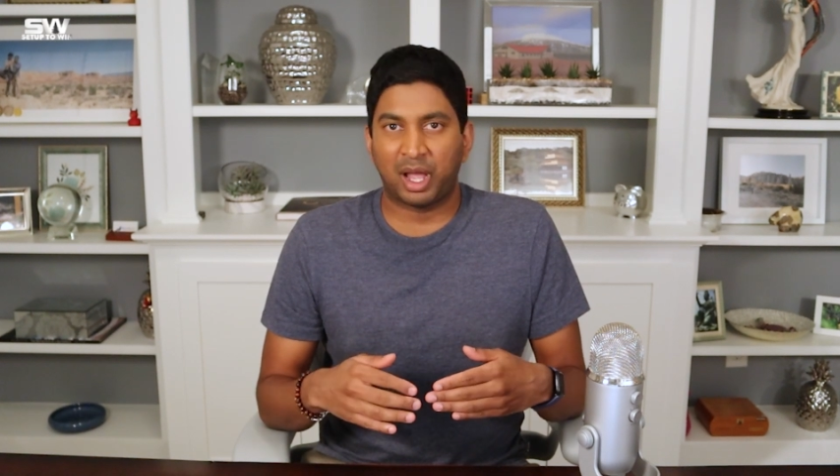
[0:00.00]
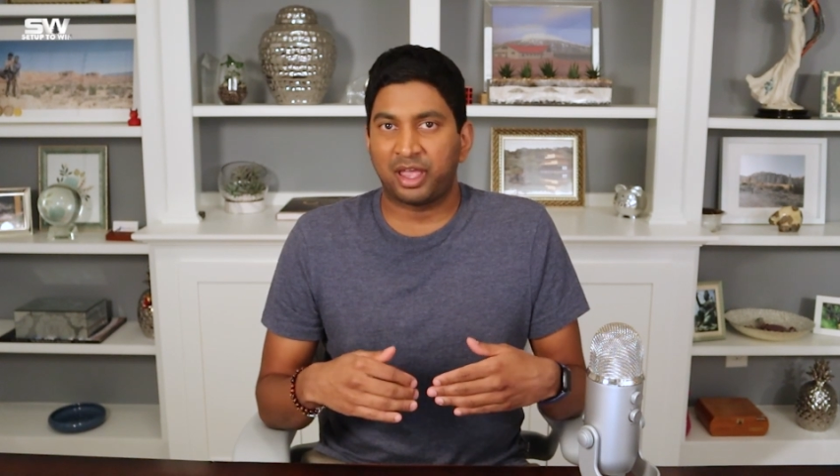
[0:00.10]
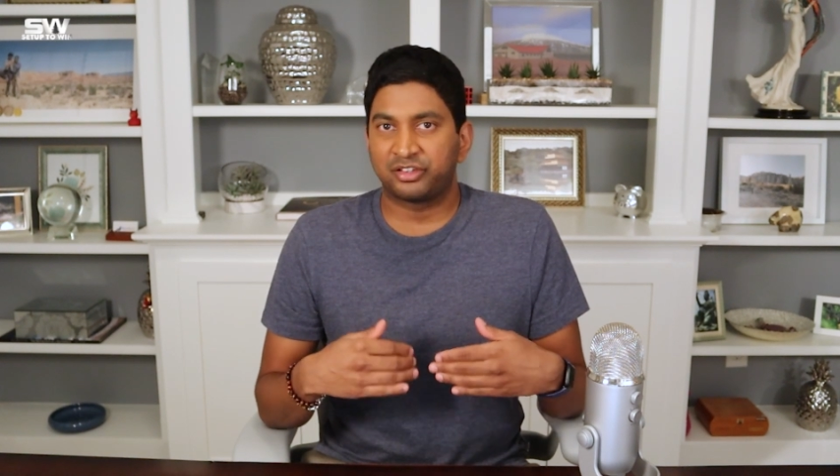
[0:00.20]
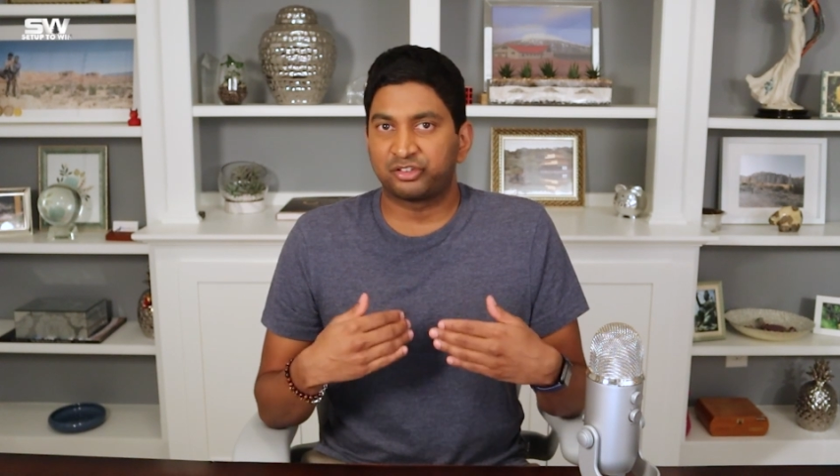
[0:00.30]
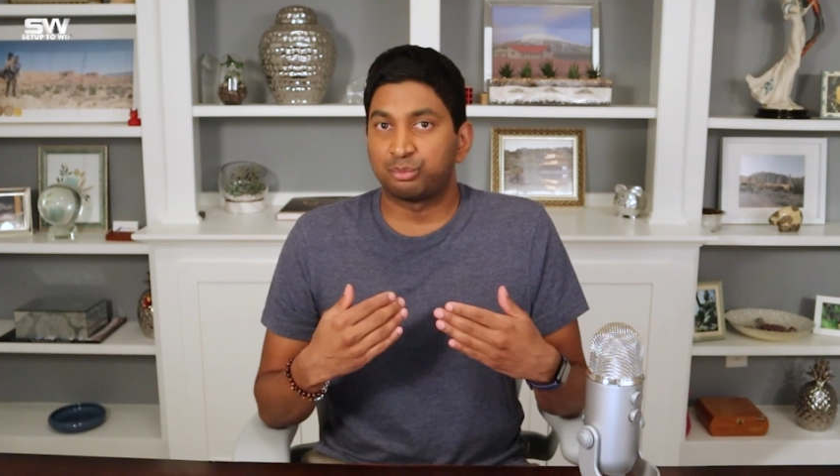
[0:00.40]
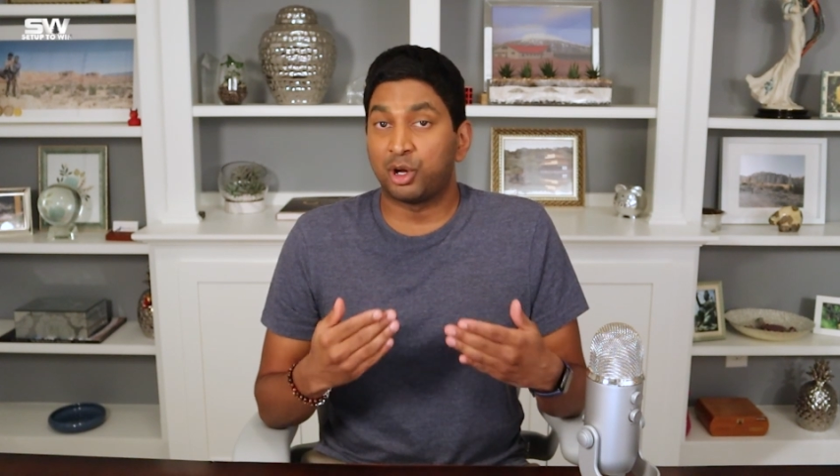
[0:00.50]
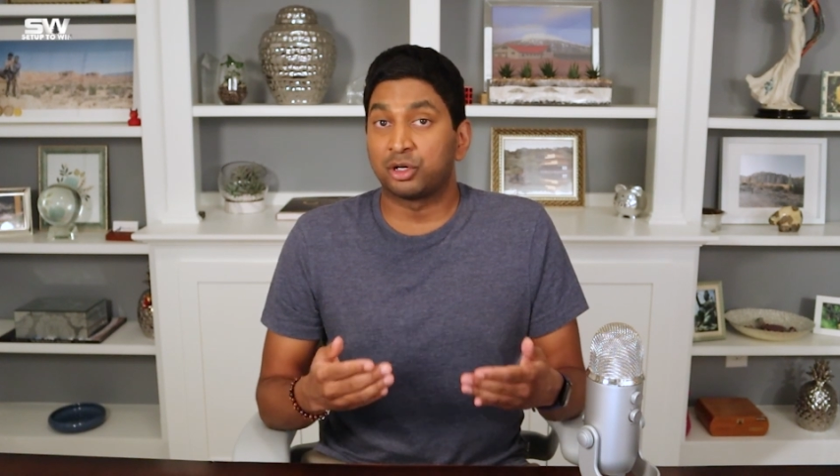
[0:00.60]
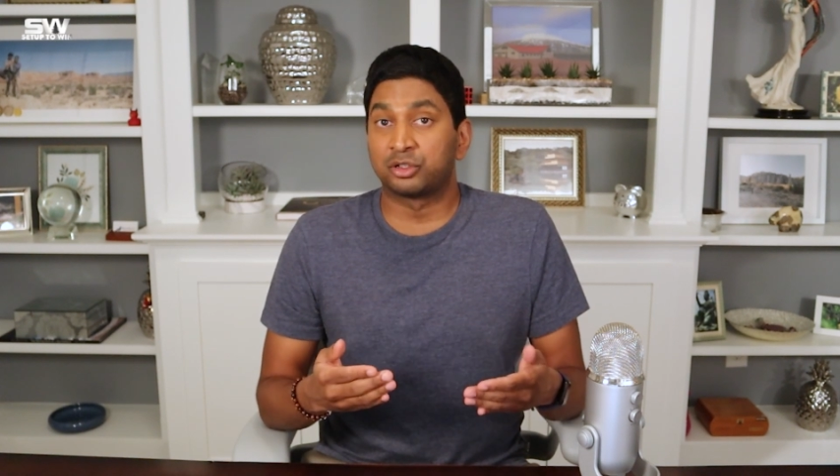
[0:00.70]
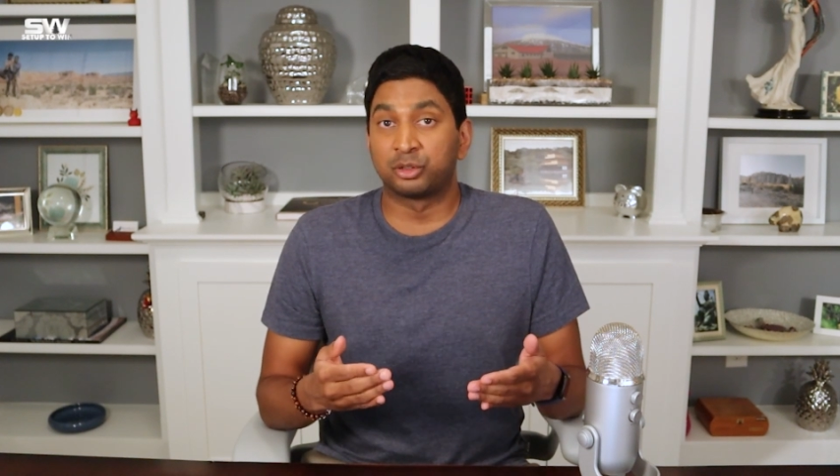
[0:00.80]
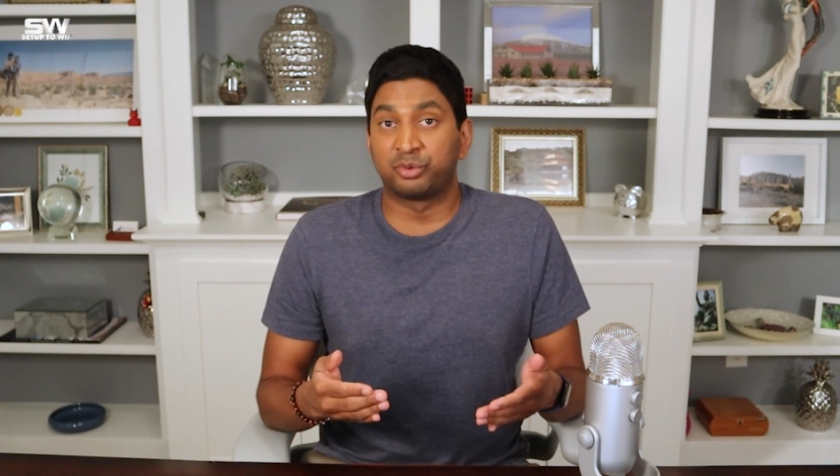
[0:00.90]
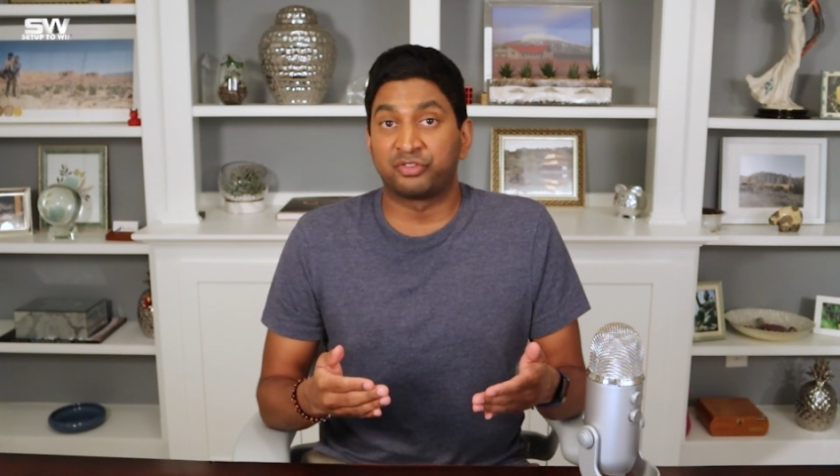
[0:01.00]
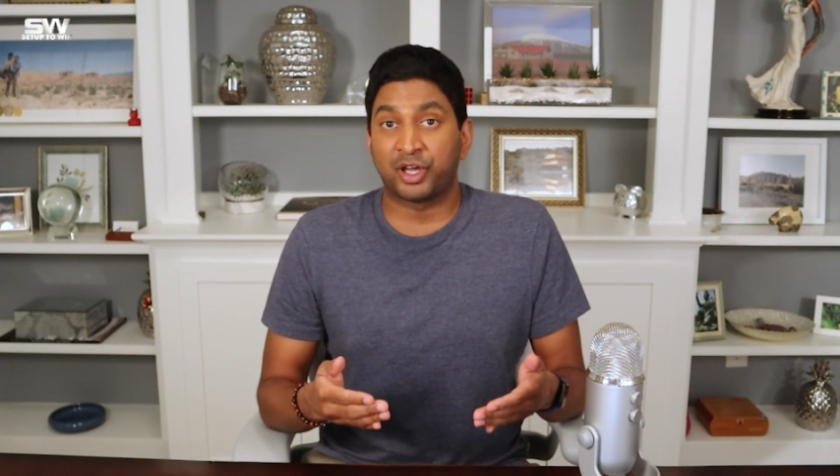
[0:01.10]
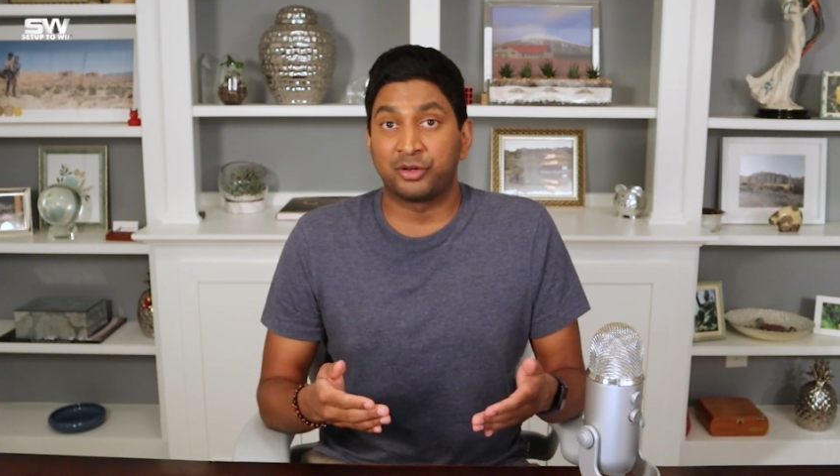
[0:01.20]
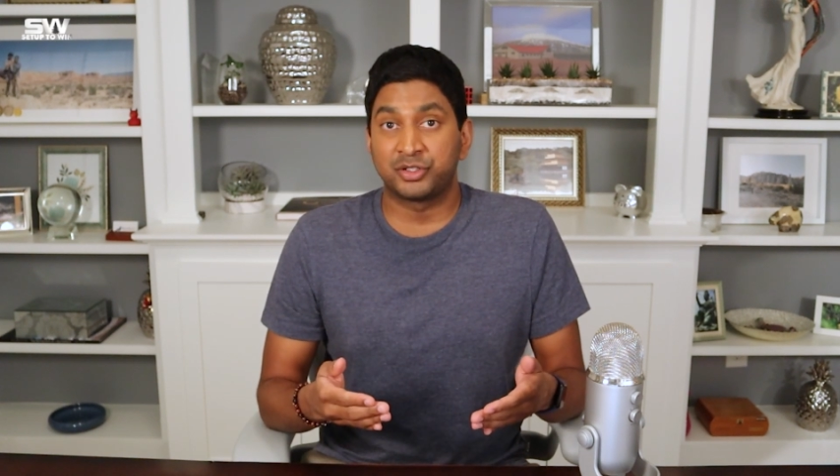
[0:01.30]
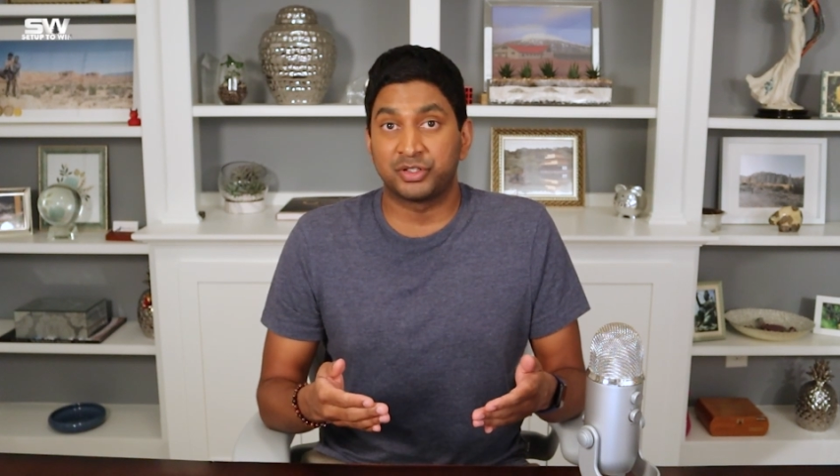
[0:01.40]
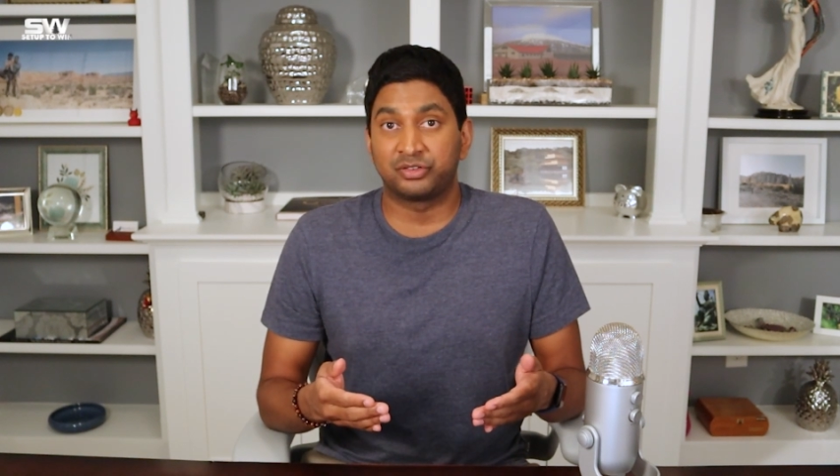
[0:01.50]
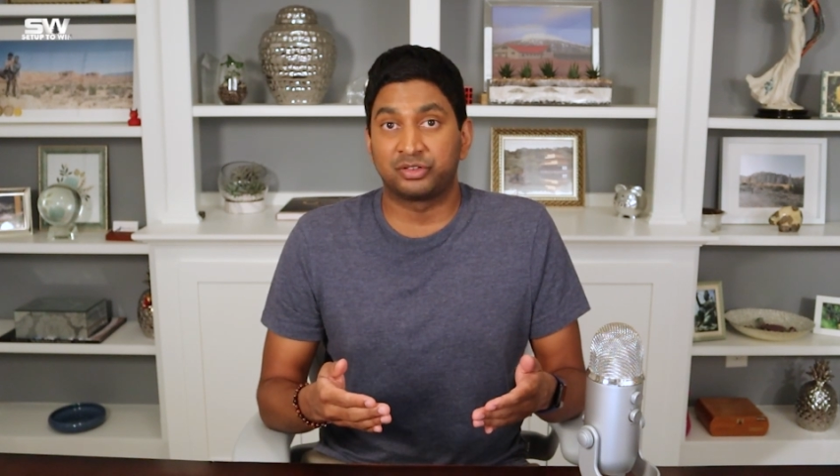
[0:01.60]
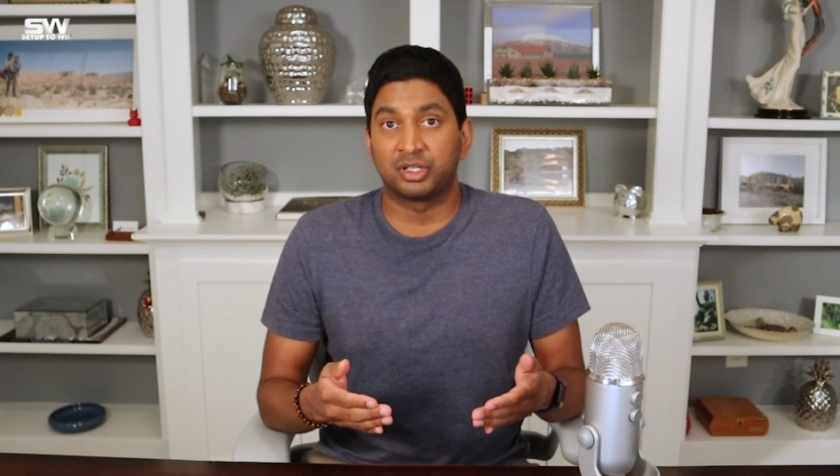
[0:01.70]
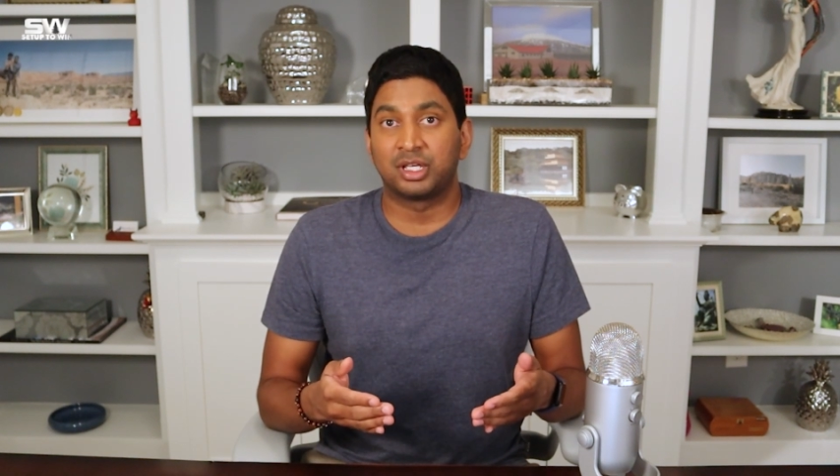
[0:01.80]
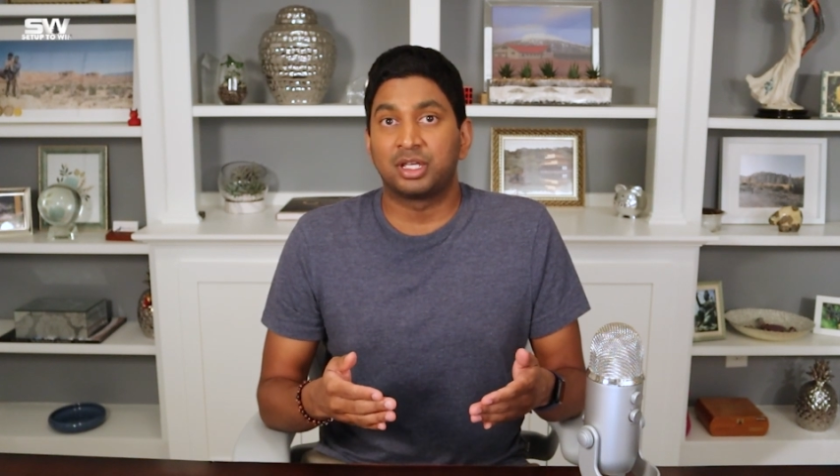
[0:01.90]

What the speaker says: by a small group of coaches